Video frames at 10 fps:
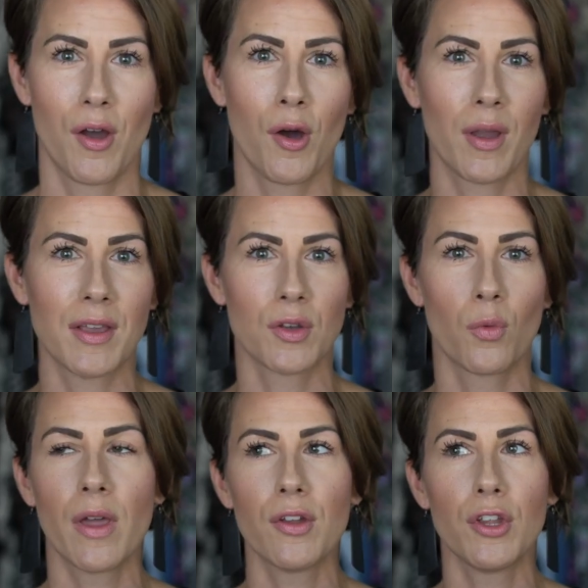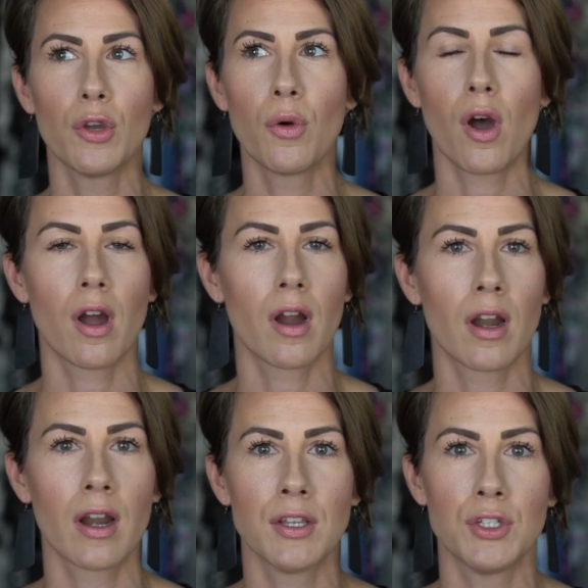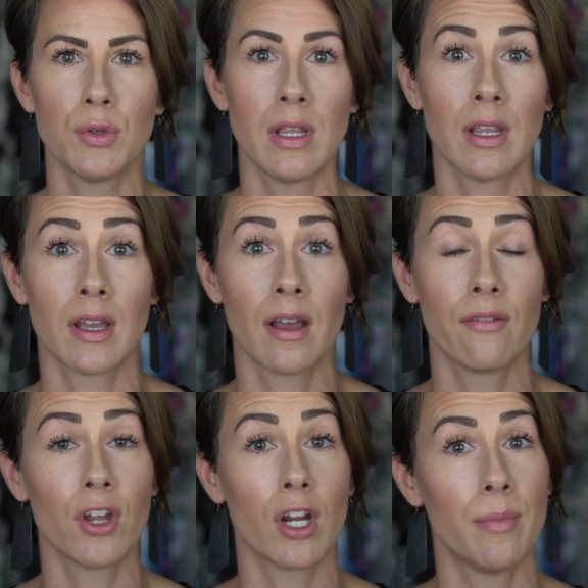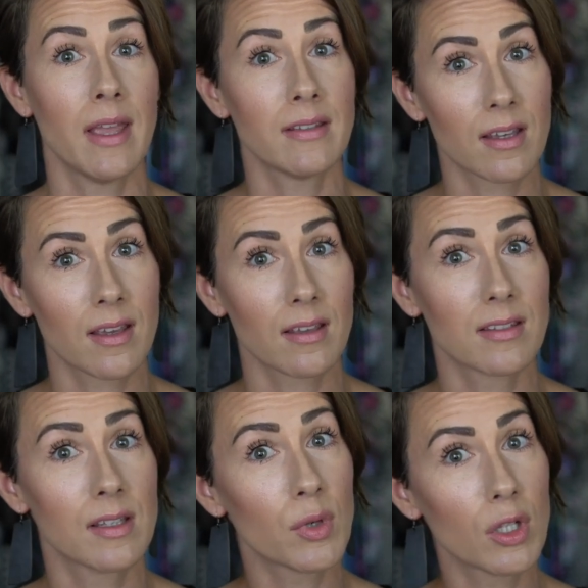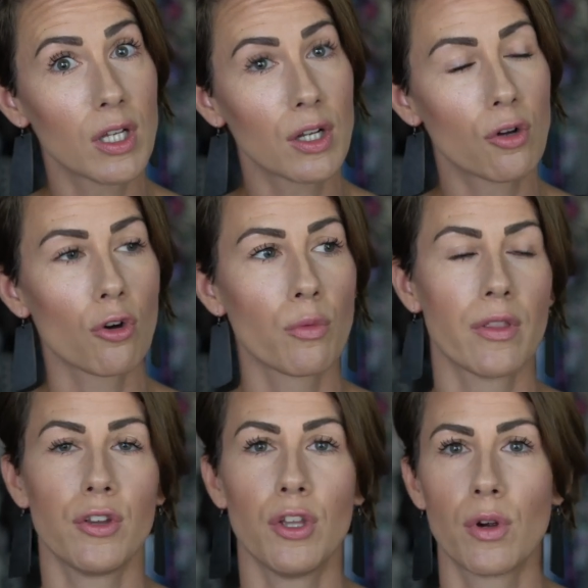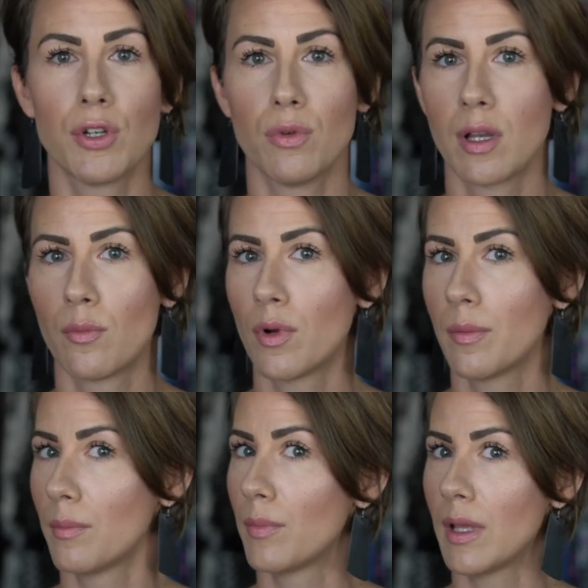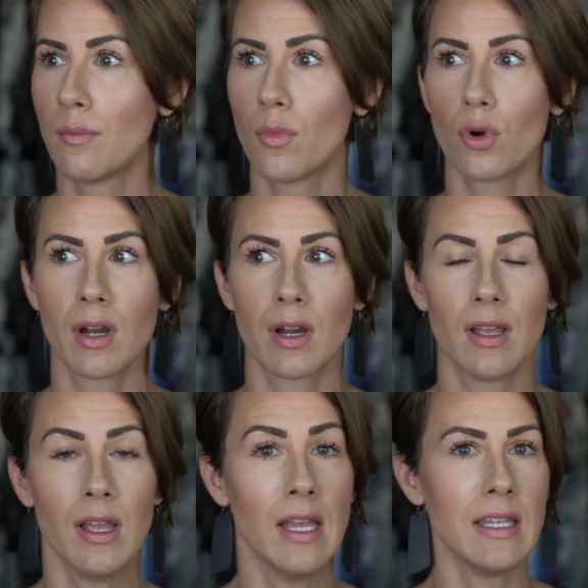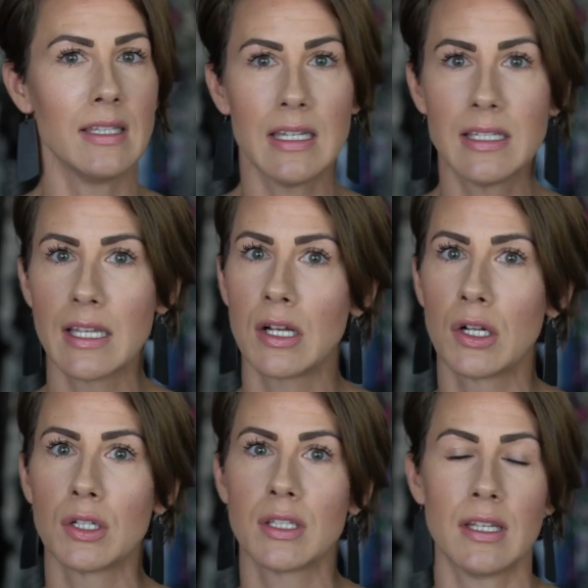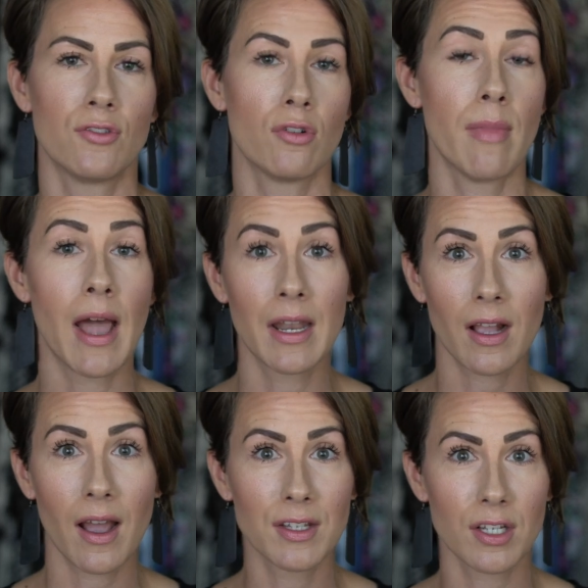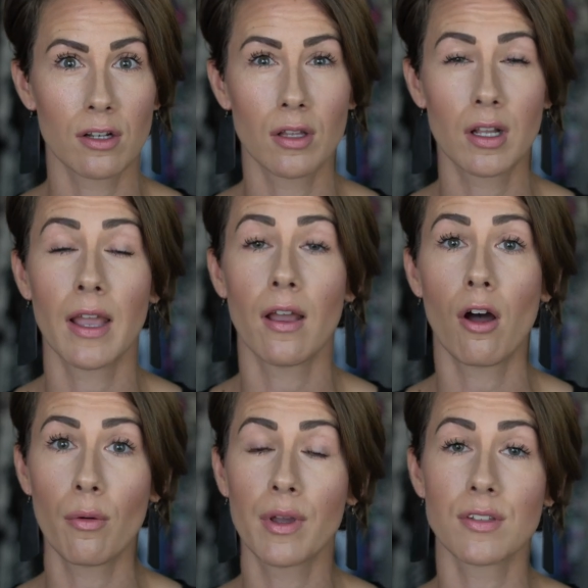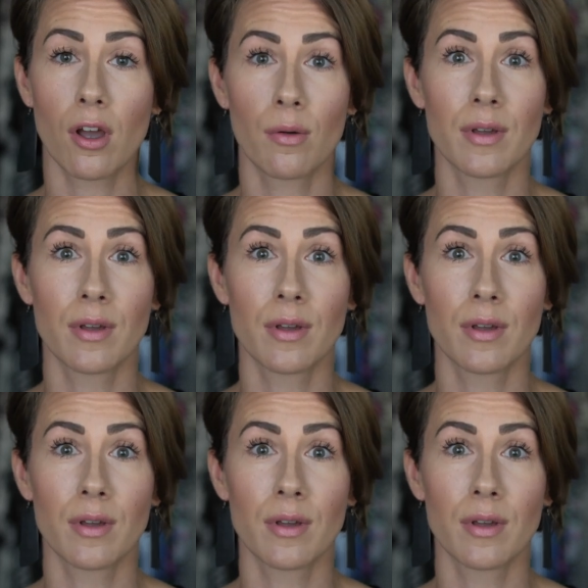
Okay, so whether you are doing a very basic, simple look or whether you are doing a bit more detailed and dramatic eyeshadow look, I always